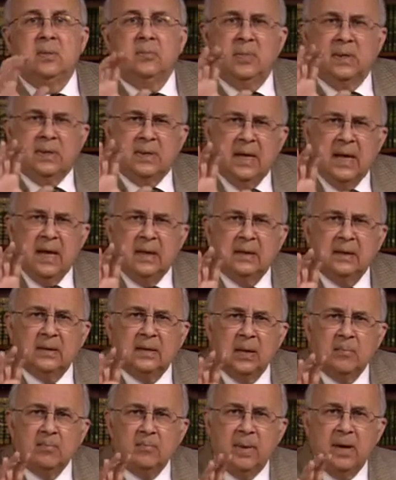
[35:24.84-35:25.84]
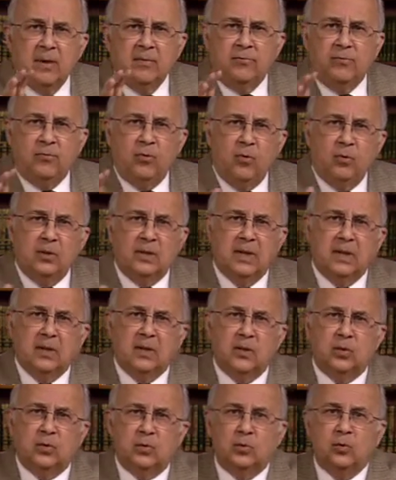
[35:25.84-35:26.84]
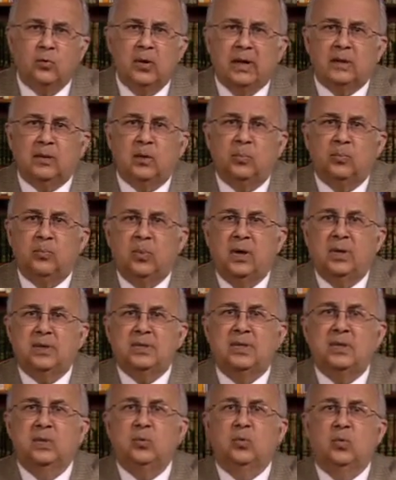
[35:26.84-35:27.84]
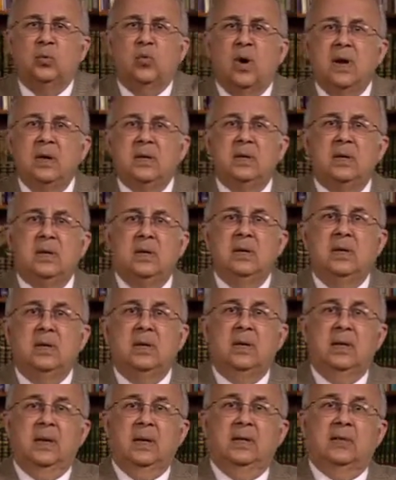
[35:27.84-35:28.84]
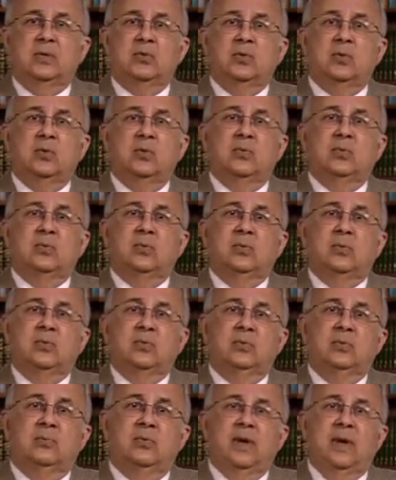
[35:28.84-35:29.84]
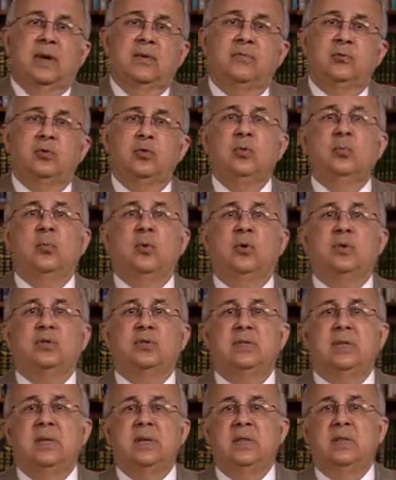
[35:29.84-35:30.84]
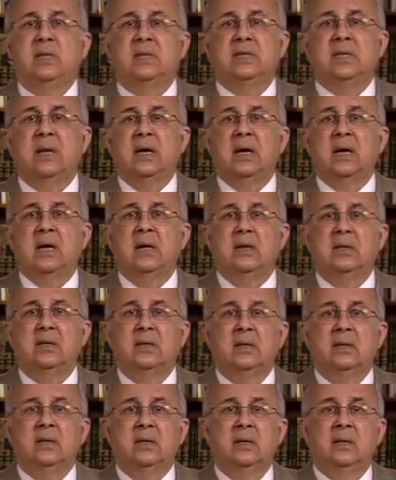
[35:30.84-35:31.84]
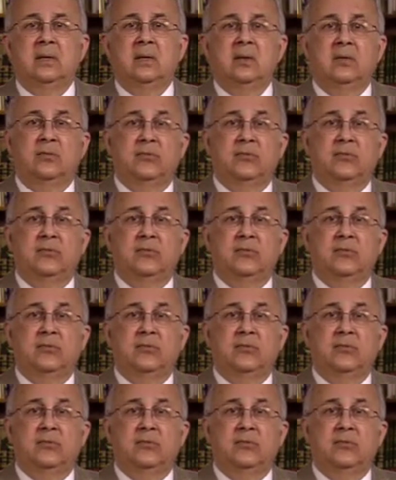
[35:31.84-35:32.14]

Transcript: But he ended up by folding the two latter parts into one, and so we have two books in the saga. The